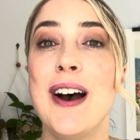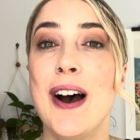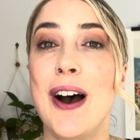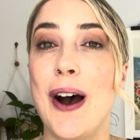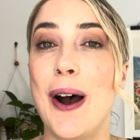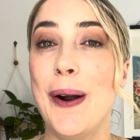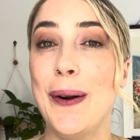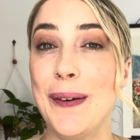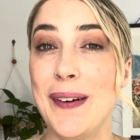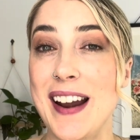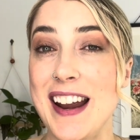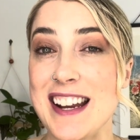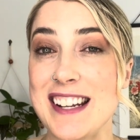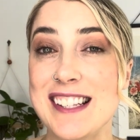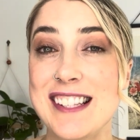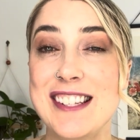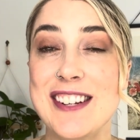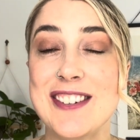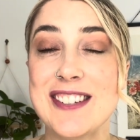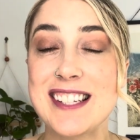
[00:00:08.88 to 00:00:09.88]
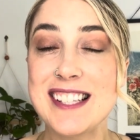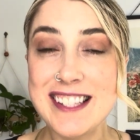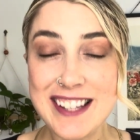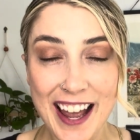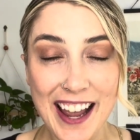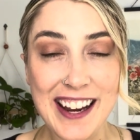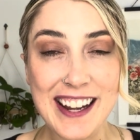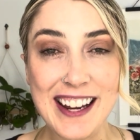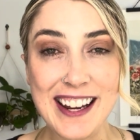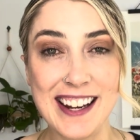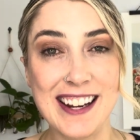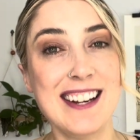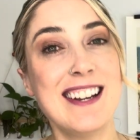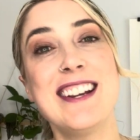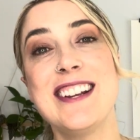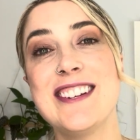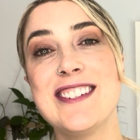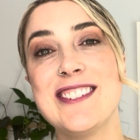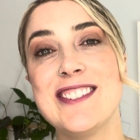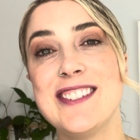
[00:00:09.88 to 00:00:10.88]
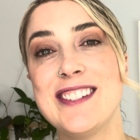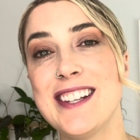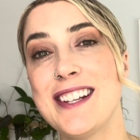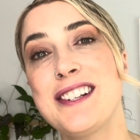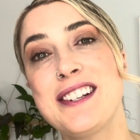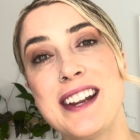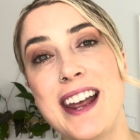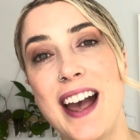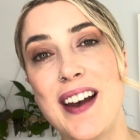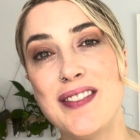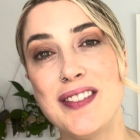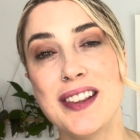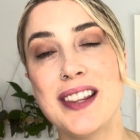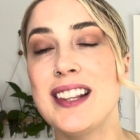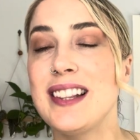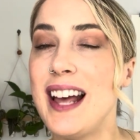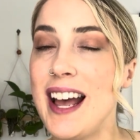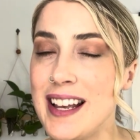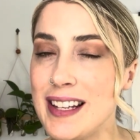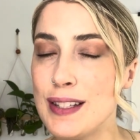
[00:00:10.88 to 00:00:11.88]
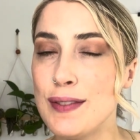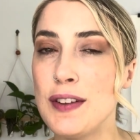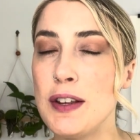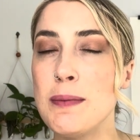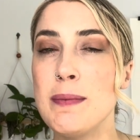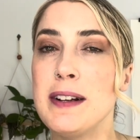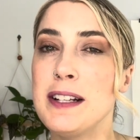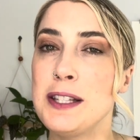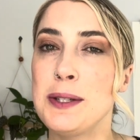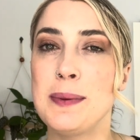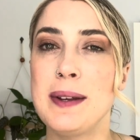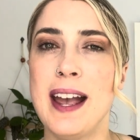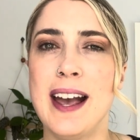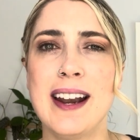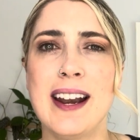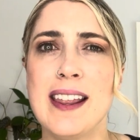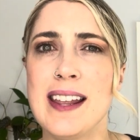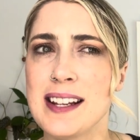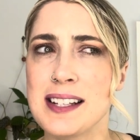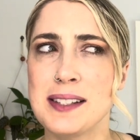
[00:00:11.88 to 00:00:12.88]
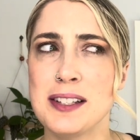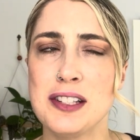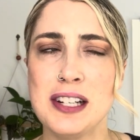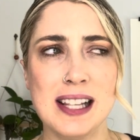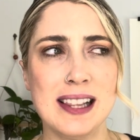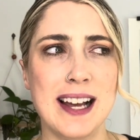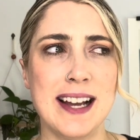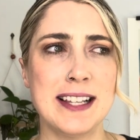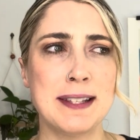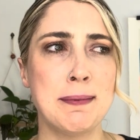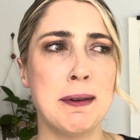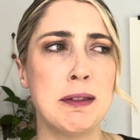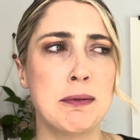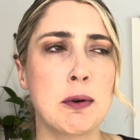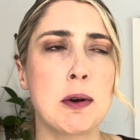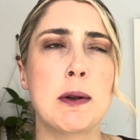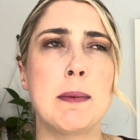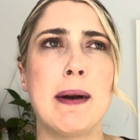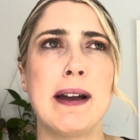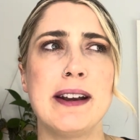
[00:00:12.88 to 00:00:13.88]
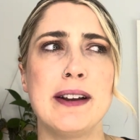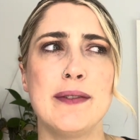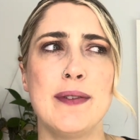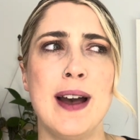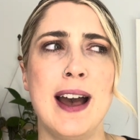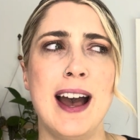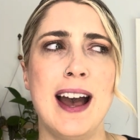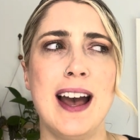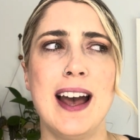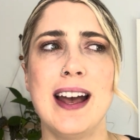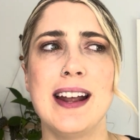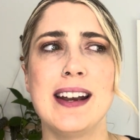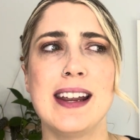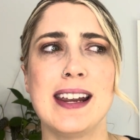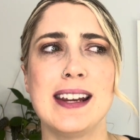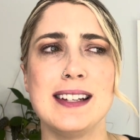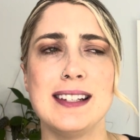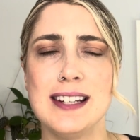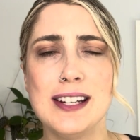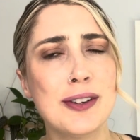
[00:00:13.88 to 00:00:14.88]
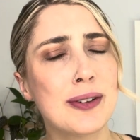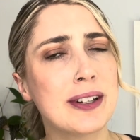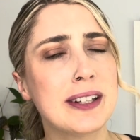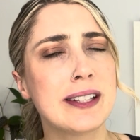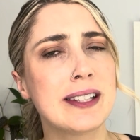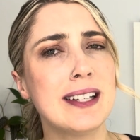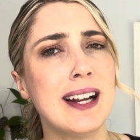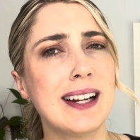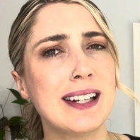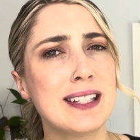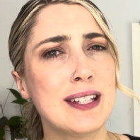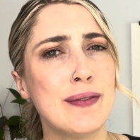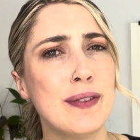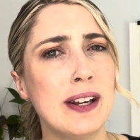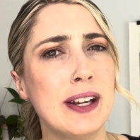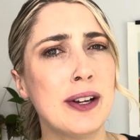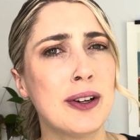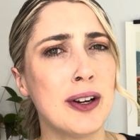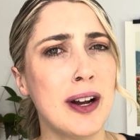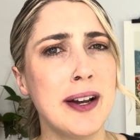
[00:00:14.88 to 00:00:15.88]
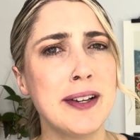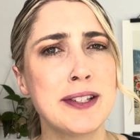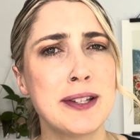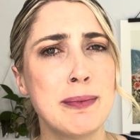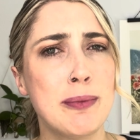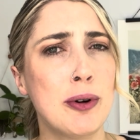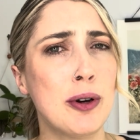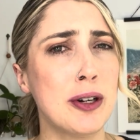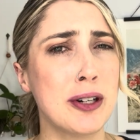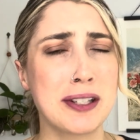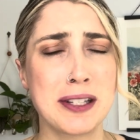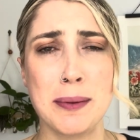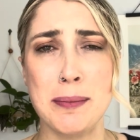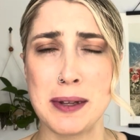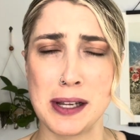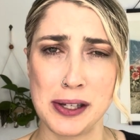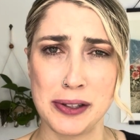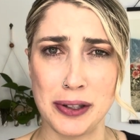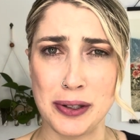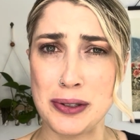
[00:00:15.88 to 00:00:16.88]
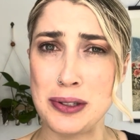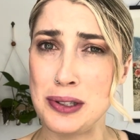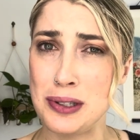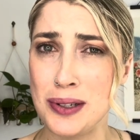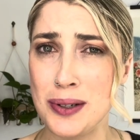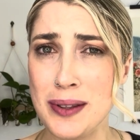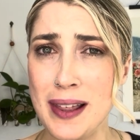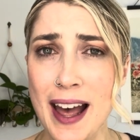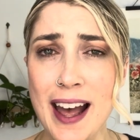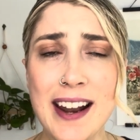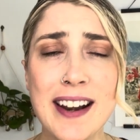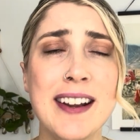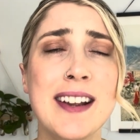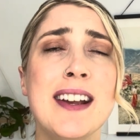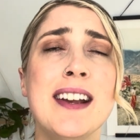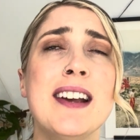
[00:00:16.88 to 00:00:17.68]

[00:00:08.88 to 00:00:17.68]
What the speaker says: All right, so exciting news, especially after the last few months we had, I think especially last month where we might have had a decrease in activity across the board or something close to that.